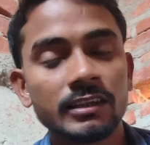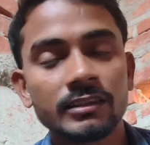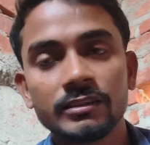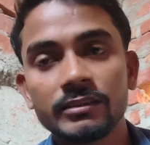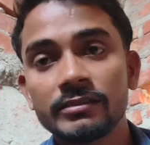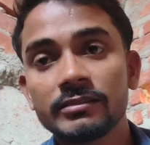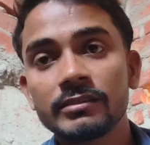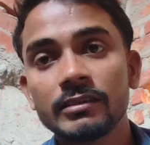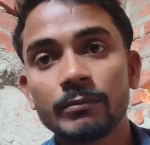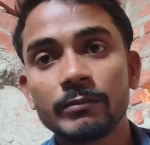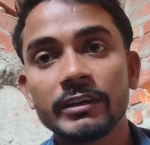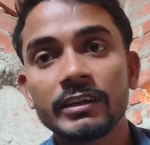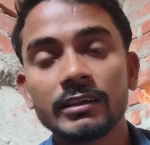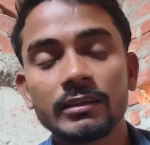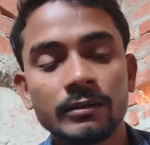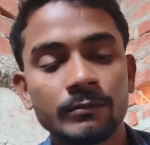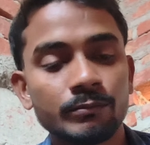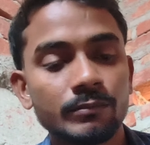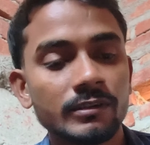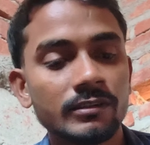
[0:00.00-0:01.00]
This is a very
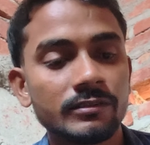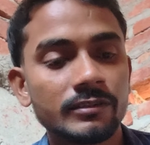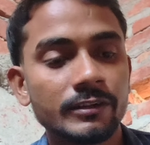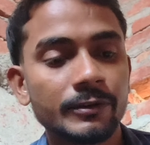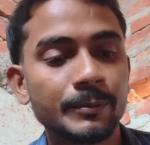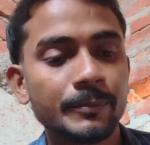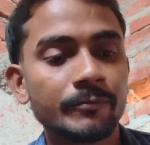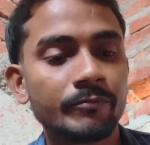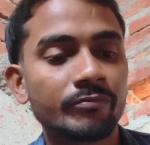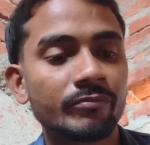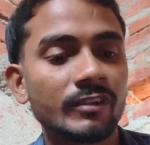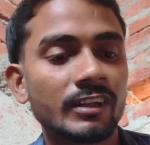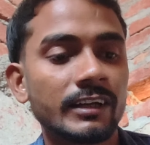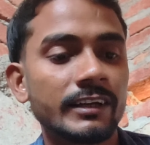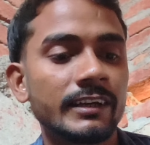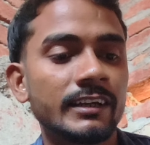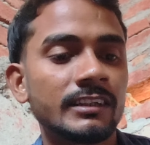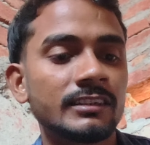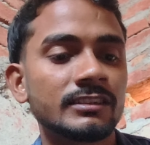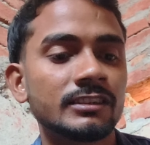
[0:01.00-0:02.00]
compulsory.
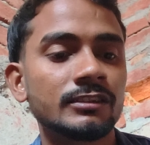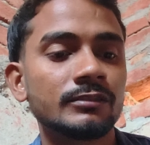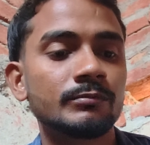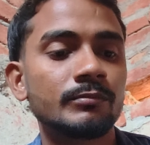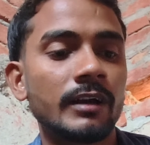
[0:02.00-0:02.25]
And next is